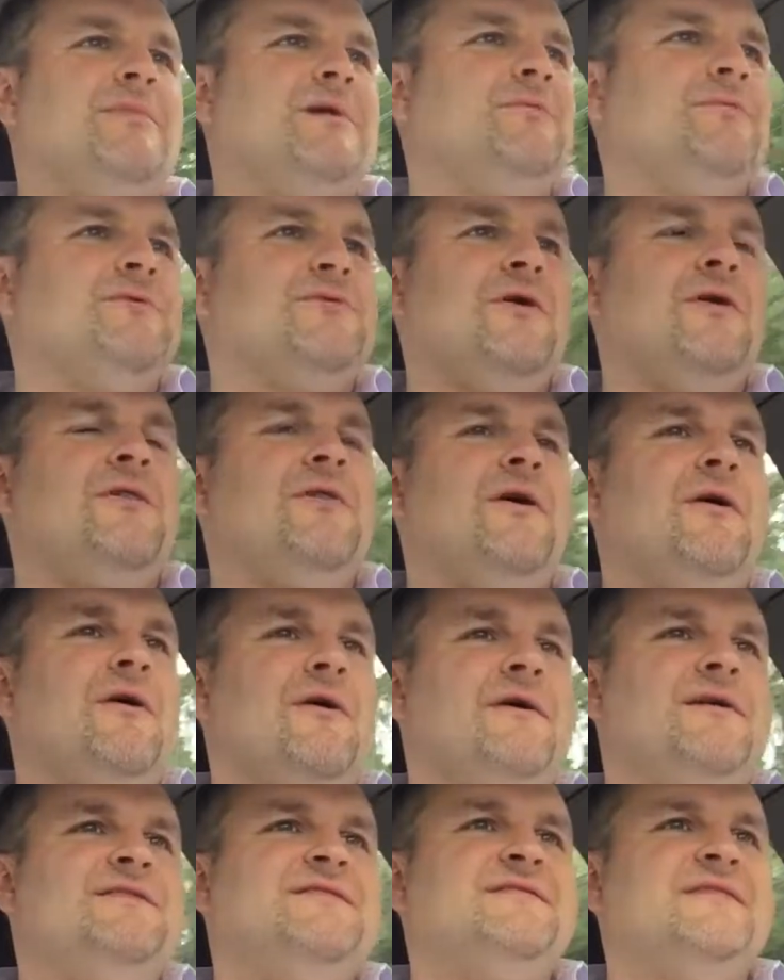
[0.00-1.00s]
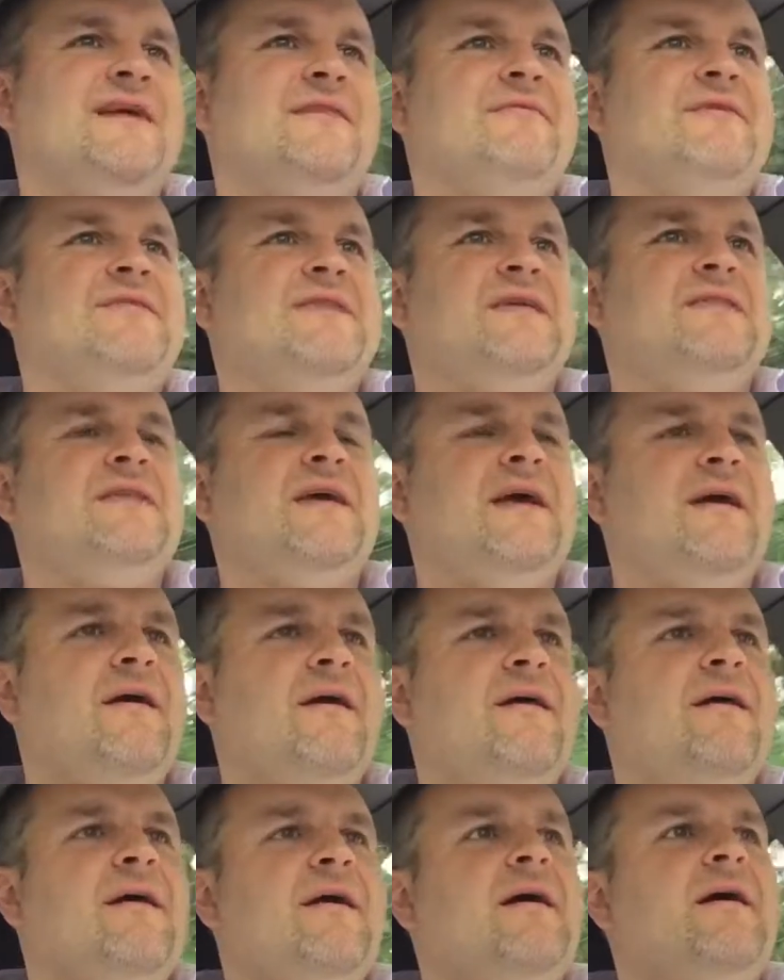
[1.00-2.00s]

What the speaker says: but with all the harness and everything there